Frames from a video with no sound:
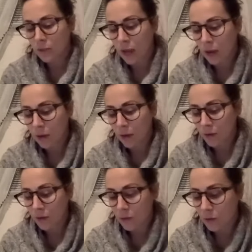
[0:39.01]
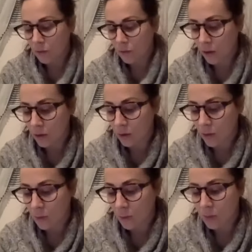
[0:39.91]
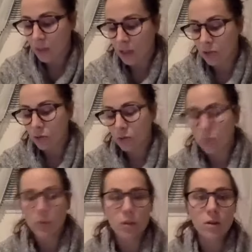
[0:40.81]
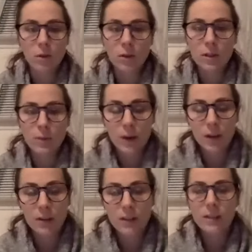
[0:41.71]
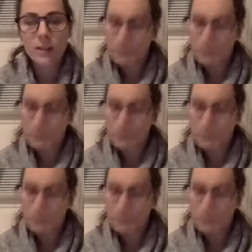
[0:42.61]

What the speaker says: how often do you follow up with potentials with no response?